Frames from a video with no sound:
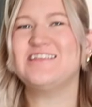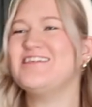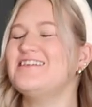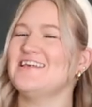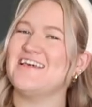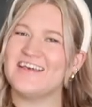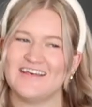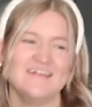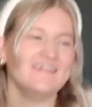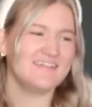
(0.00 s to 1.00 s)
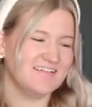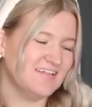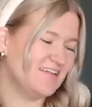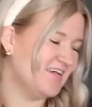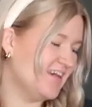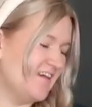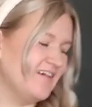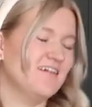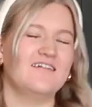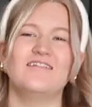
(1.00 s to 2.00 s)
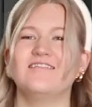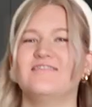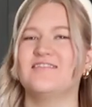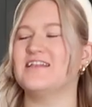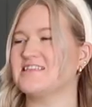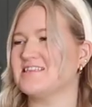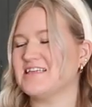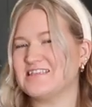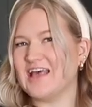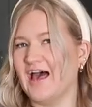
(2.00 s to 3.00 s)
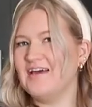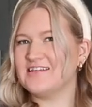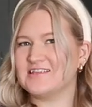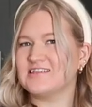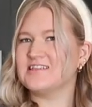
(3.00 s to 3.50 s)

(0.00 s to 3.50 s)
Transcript: T D. So true. This is a set.